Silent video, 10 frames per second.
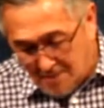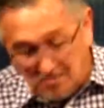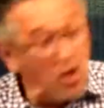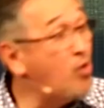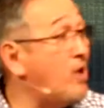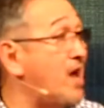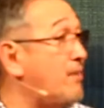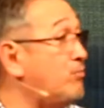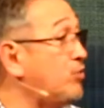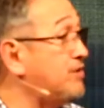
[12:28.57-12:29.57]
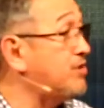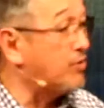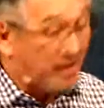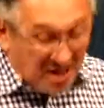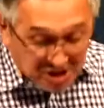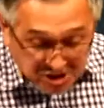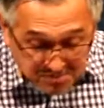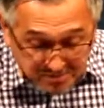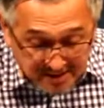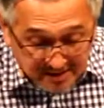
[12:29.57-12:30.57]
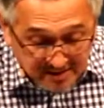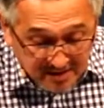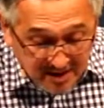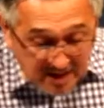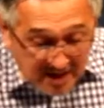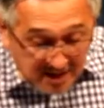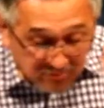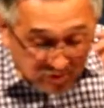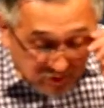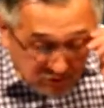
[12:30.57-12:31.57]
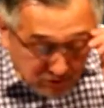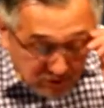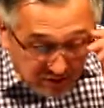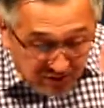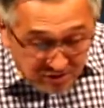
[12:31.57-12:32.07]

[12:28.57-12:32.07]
Moab with her husband and two